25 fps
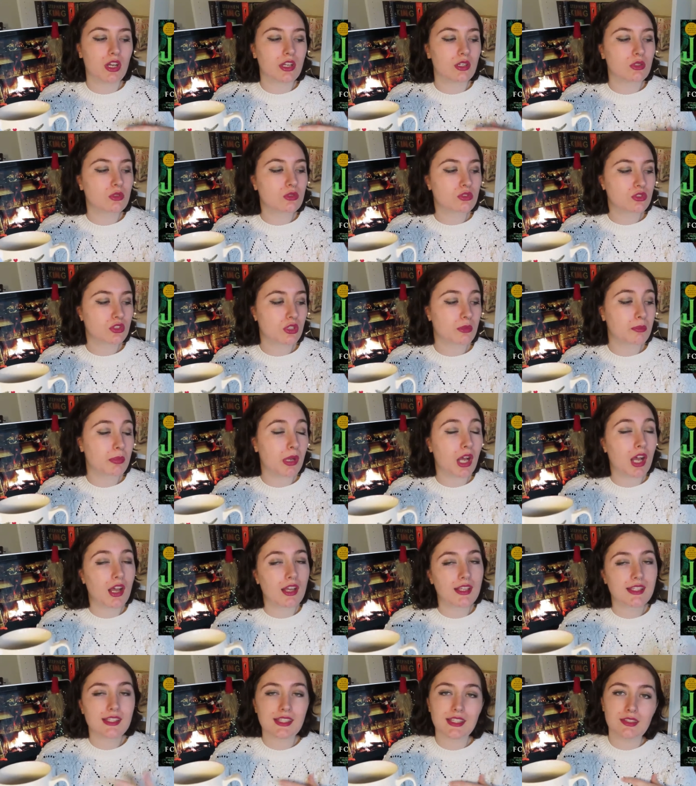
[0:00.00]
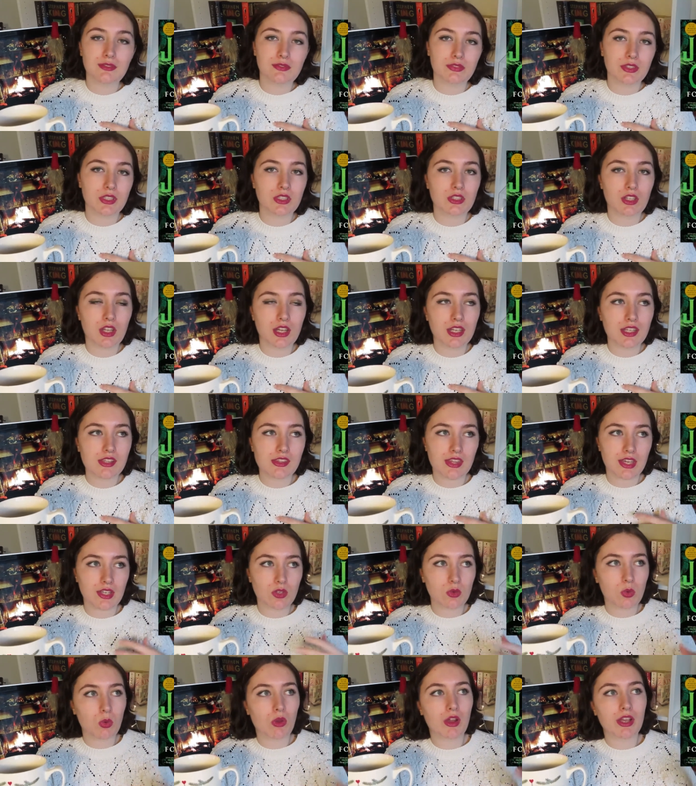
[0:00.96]
I also personally feel like
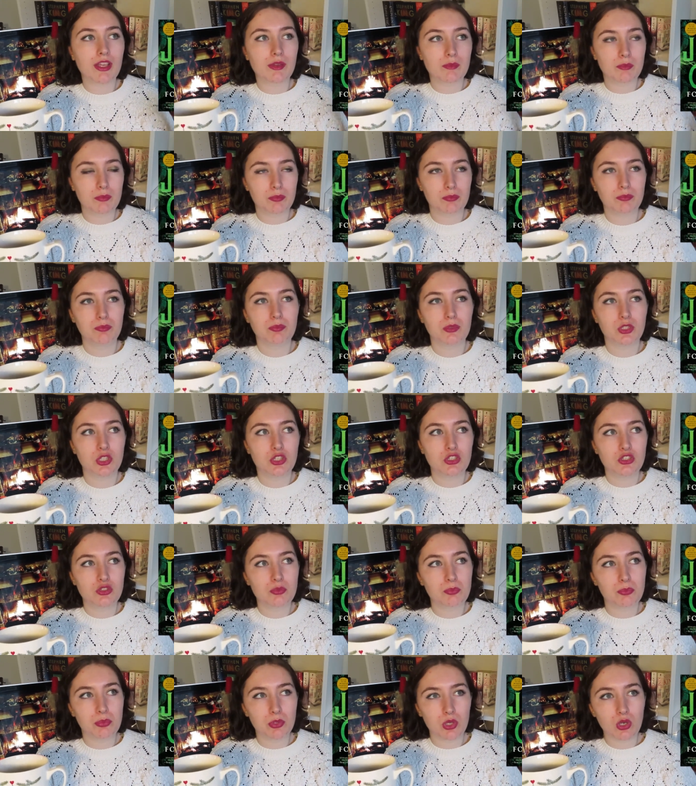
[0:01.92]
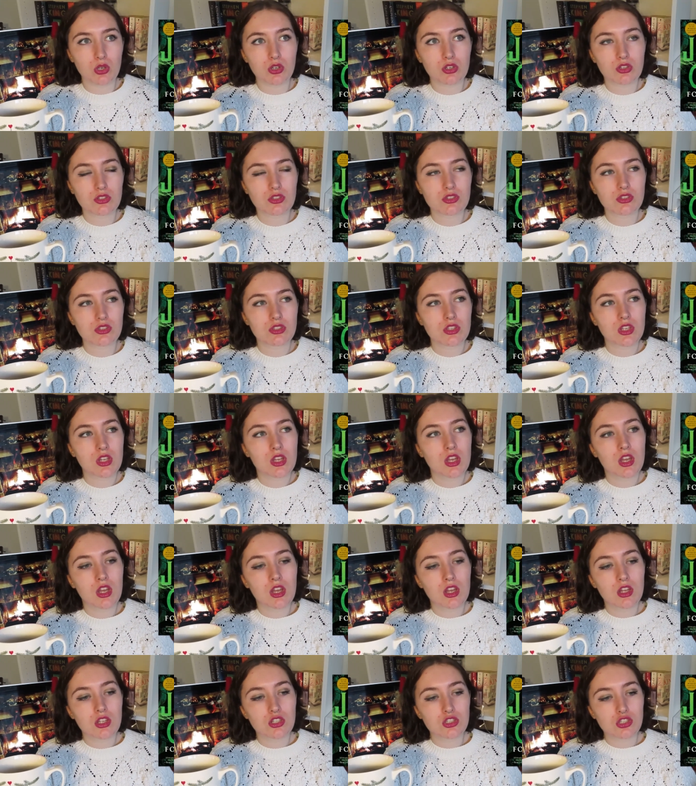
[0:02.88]
they're quite good books
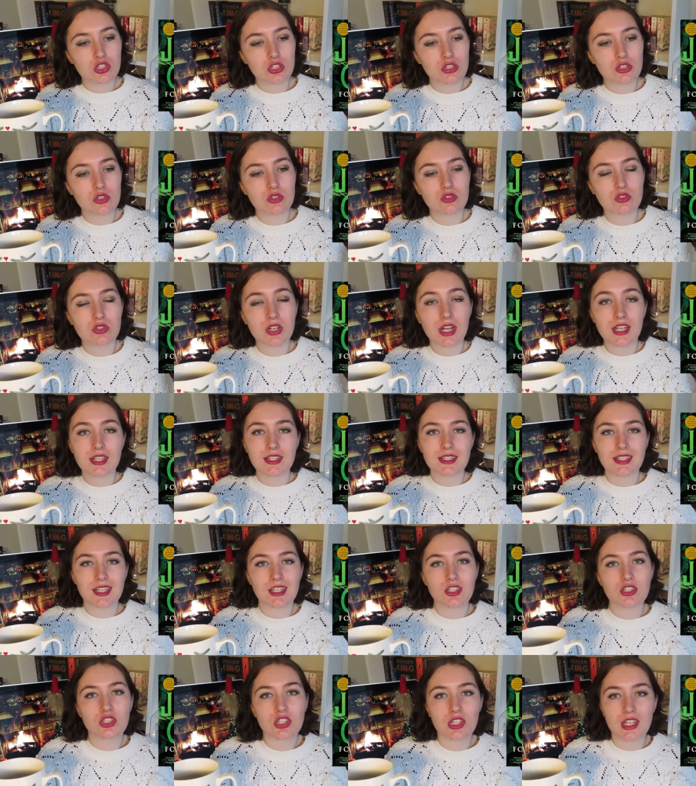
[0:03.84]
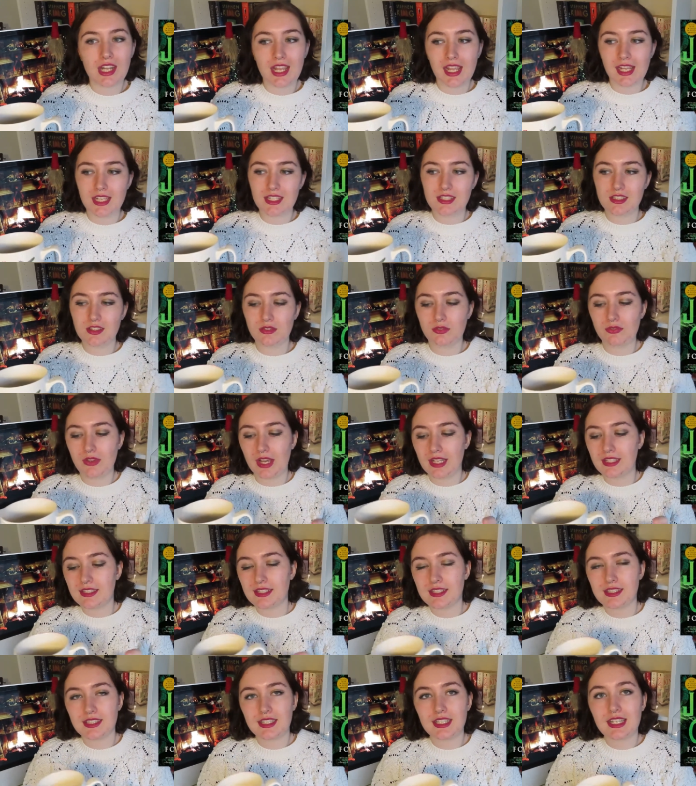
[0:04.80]
to transition into
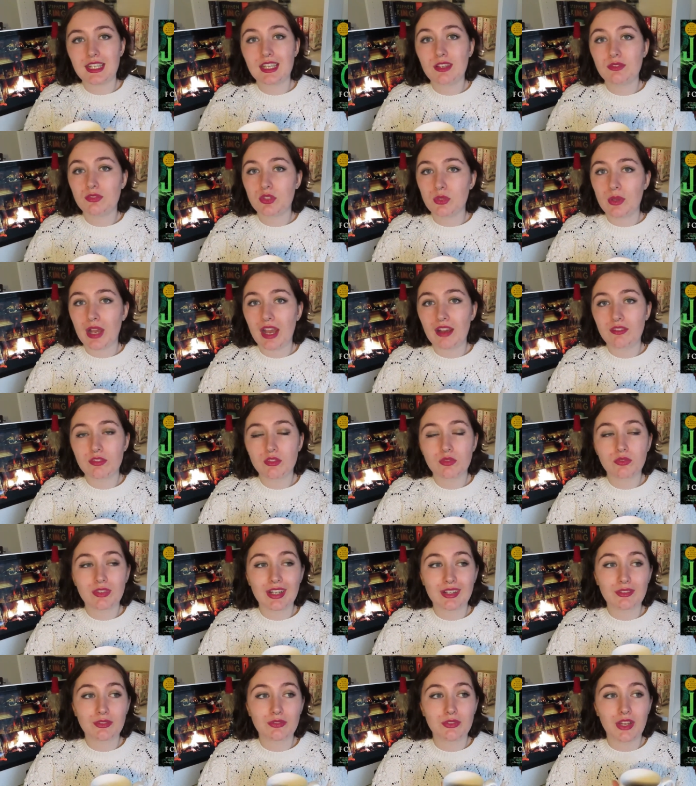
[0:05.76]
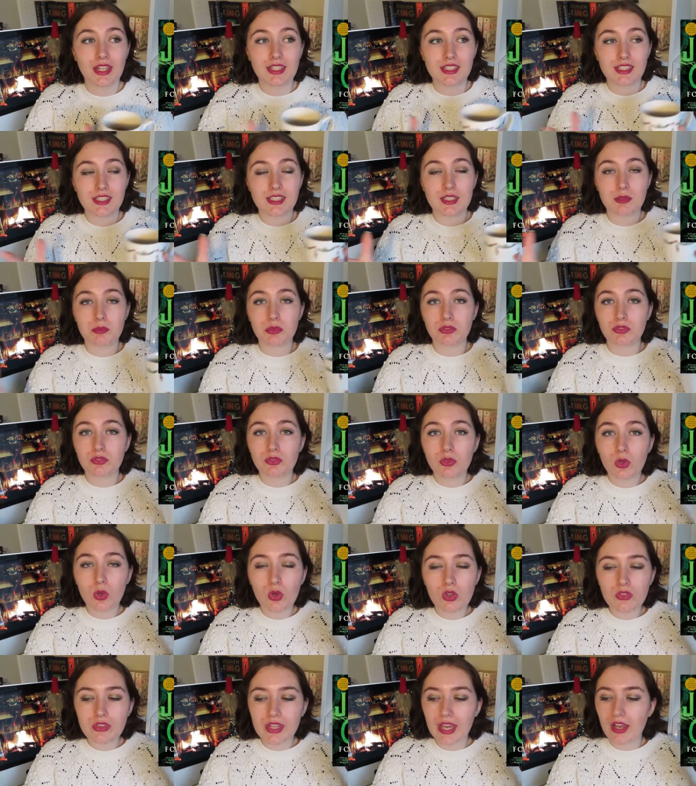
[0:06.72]
fantasy. If you haven't read fantasy
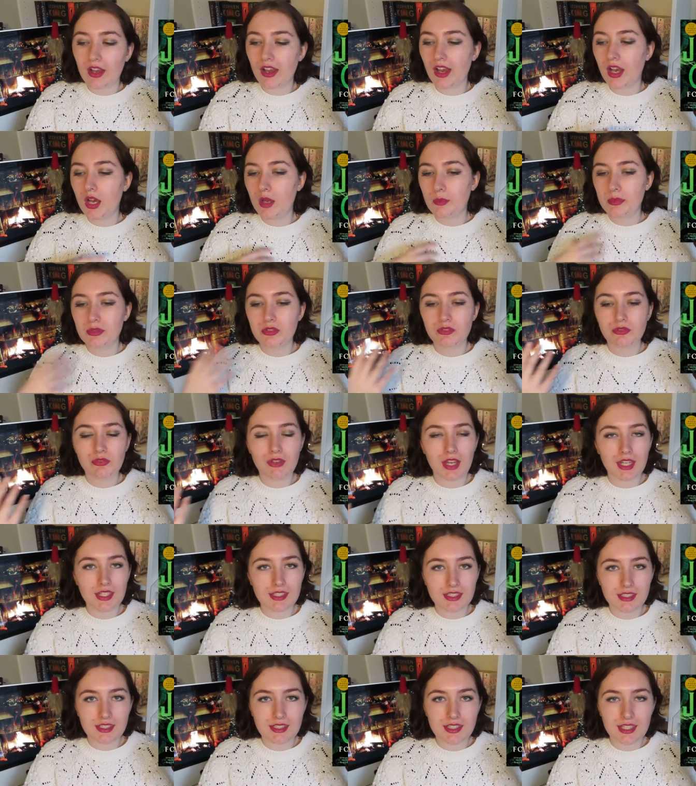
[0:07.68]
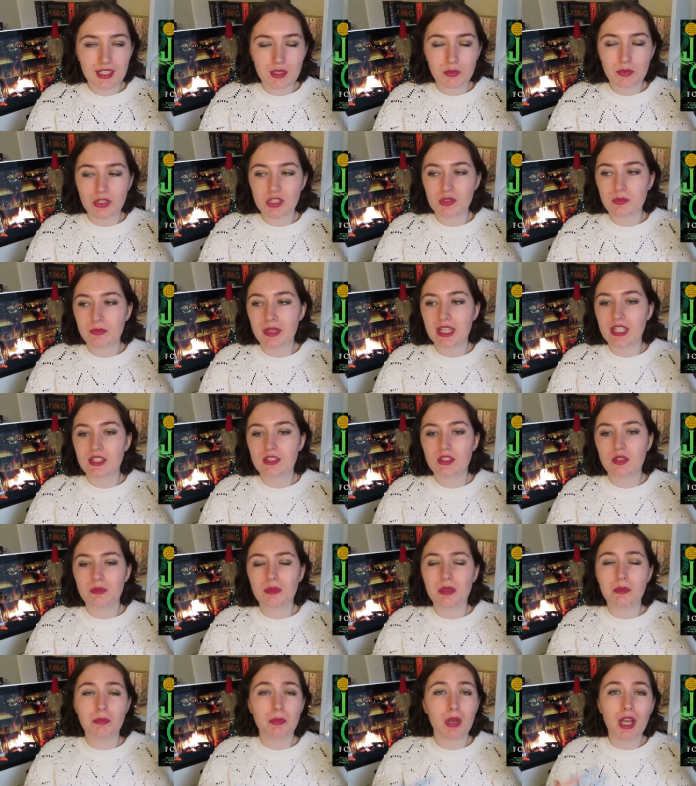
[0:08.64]
before, they're urban fantasy, which makes
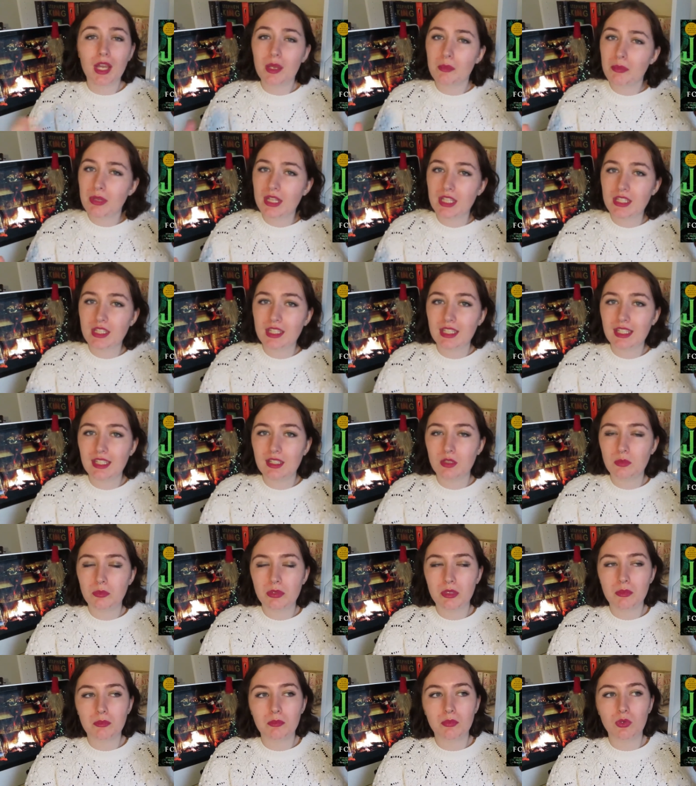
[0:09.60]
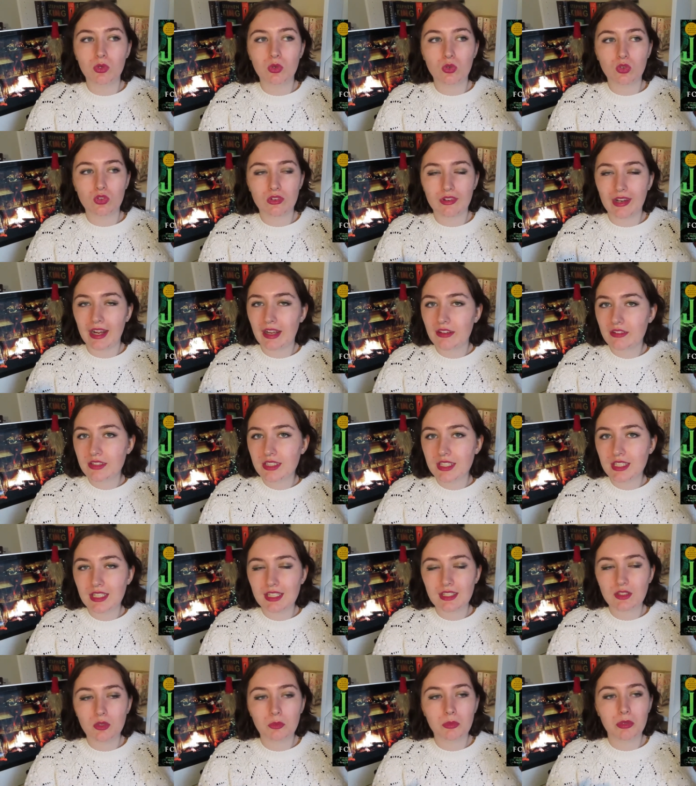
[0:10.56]
them, in my opinion, a little bit more grounded,
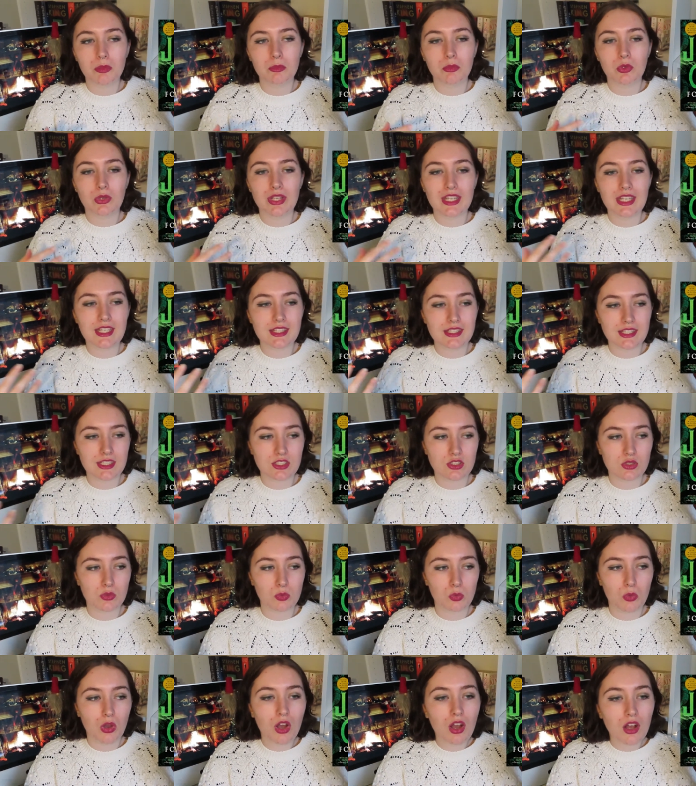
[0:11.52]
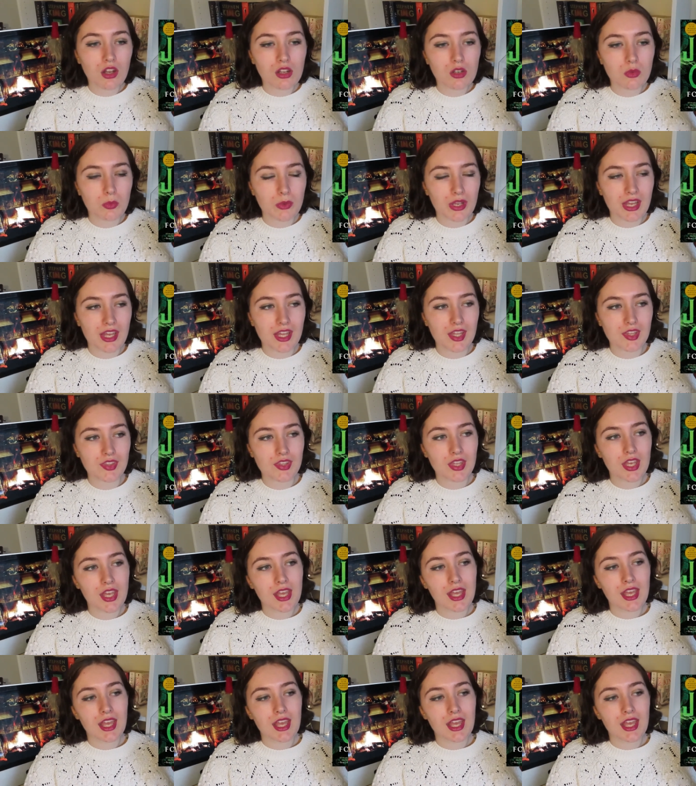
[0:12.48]
a little bit more easy to work with.